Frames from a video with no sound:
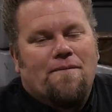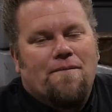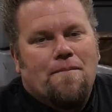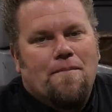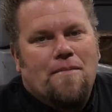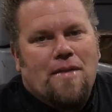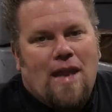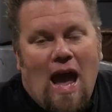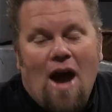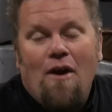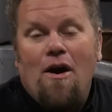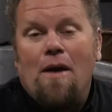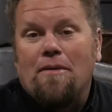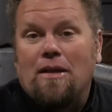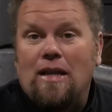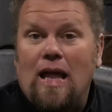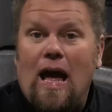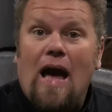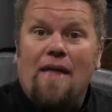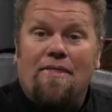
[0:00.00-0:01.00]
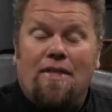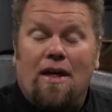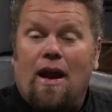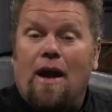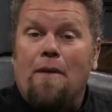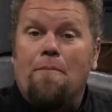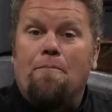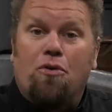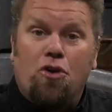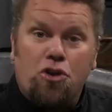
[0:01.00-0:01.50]
now I'm glad that
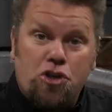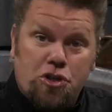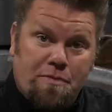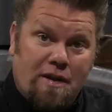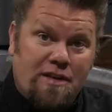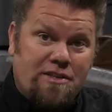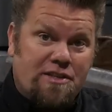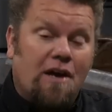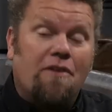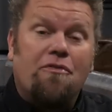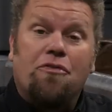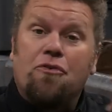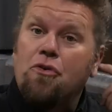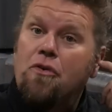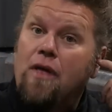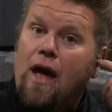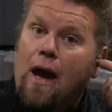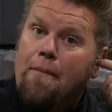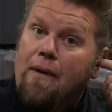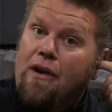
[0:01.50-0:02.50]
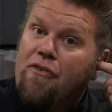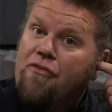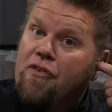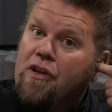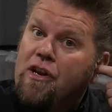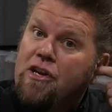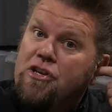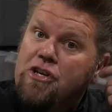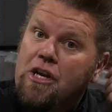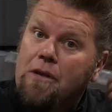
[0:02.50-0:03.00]
I pushed myself through that by
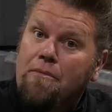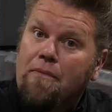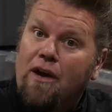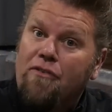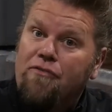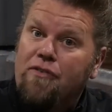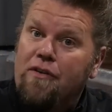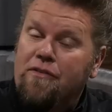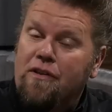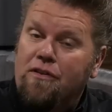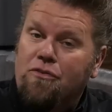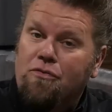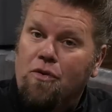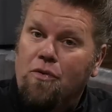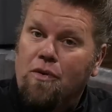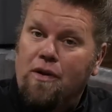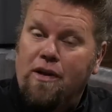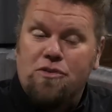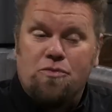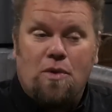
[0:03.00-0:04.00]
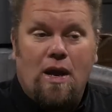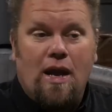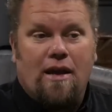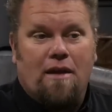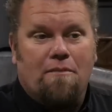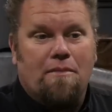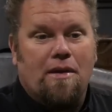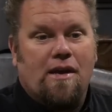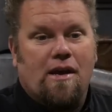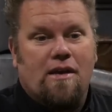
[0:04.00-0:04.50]
finishing my 53 Willys
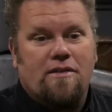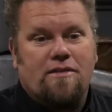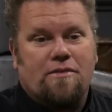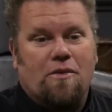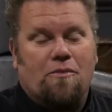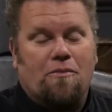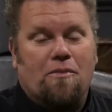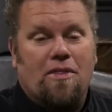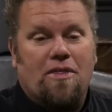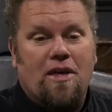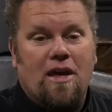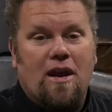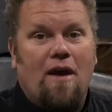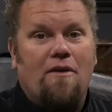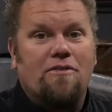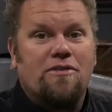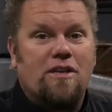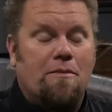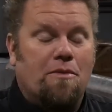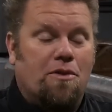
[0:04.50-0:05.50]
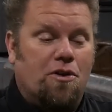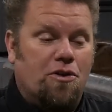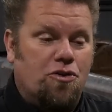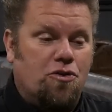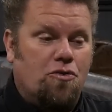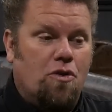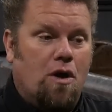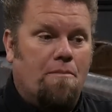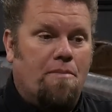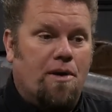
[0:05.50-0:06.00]
wagon, because with it I was able to
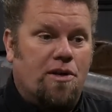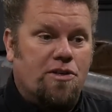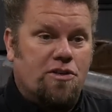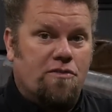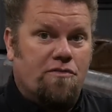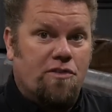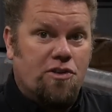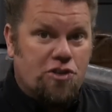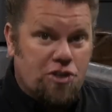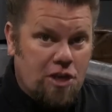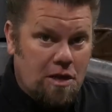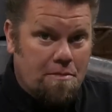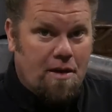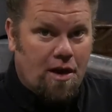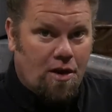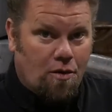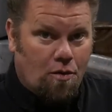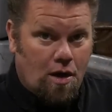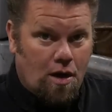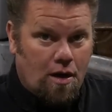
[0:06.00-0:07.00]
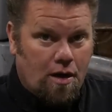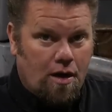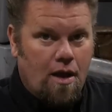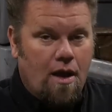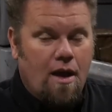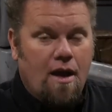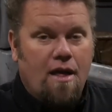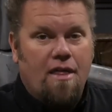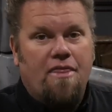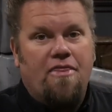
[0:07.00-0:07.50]
do a bunch of the sheet metal work.
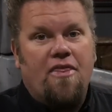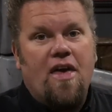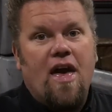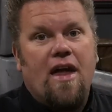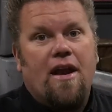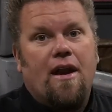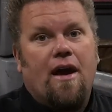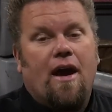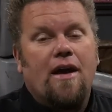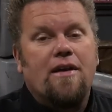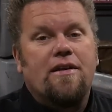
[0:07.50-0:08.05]
Then I